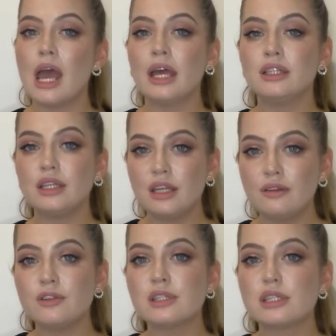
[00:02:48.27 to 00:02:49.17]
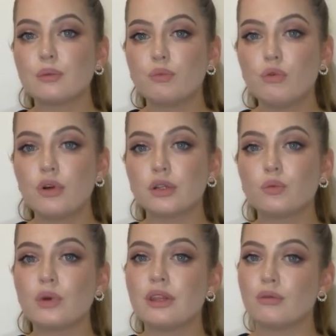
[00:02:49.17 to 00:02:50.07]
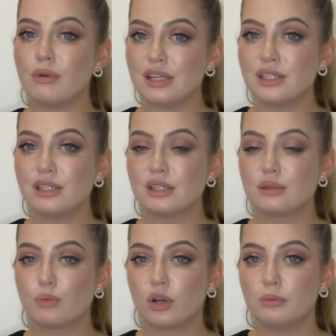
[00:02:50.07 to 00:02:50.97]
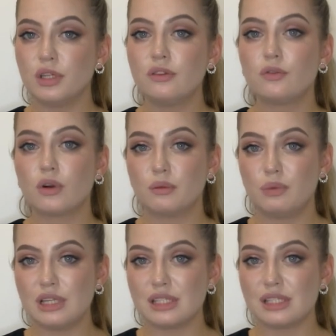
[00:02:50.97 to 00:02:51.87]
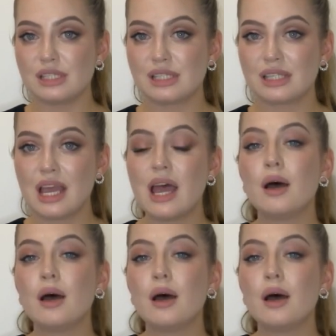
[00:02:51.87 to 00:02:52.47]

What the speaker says: and even support with the residence permit for business.